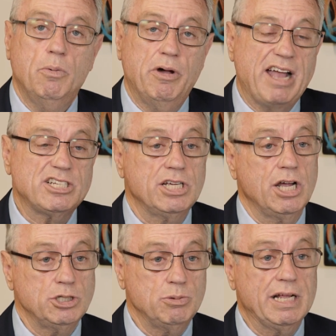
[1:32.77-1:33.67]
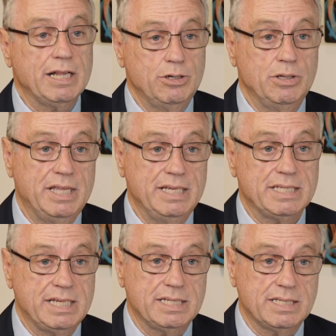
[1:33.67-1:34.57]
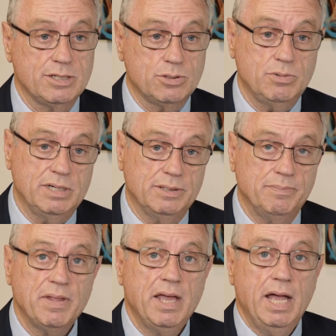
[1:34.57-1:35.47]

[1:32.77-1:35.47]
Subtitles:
we're actually going to include these tests as well.